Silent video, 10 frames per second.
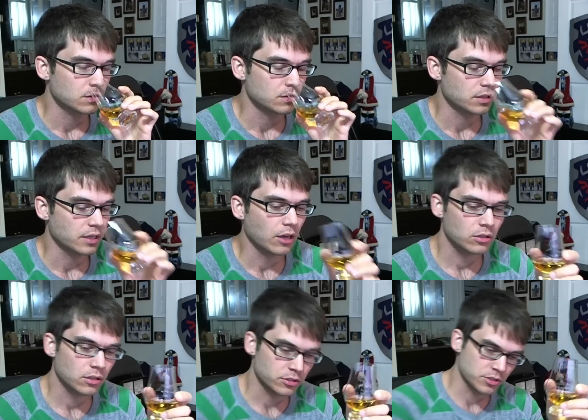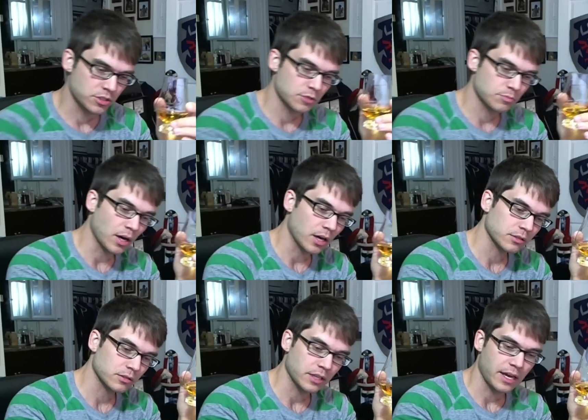the alcohol so this is
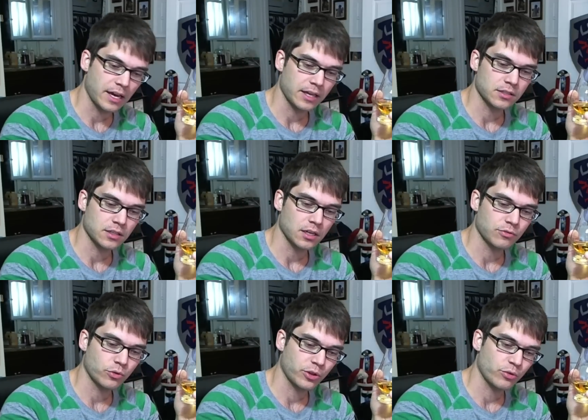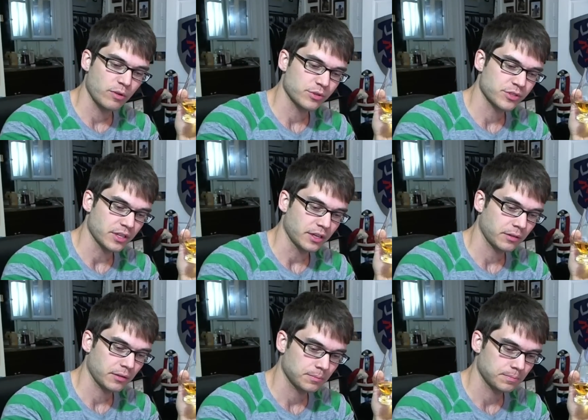bottled at
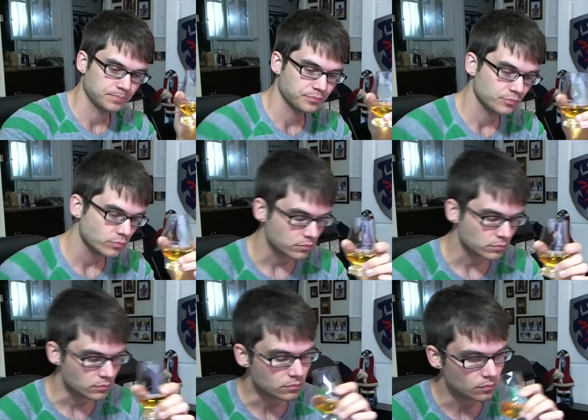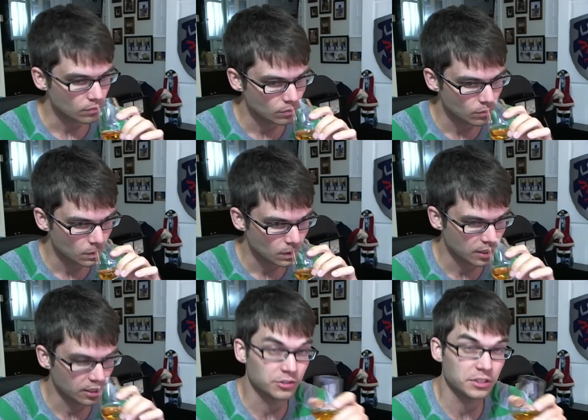43% uh,
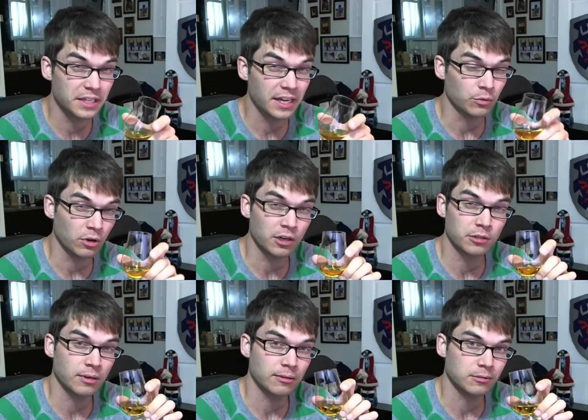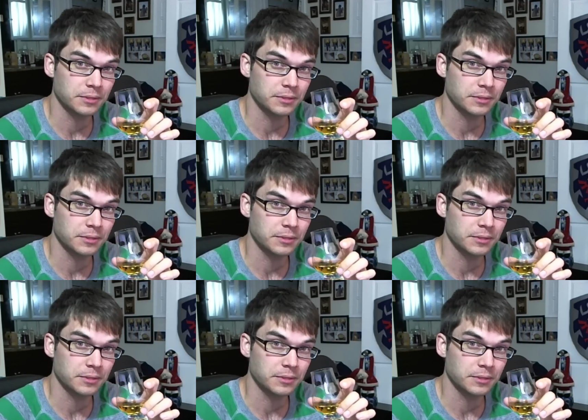and I'll need to add water probably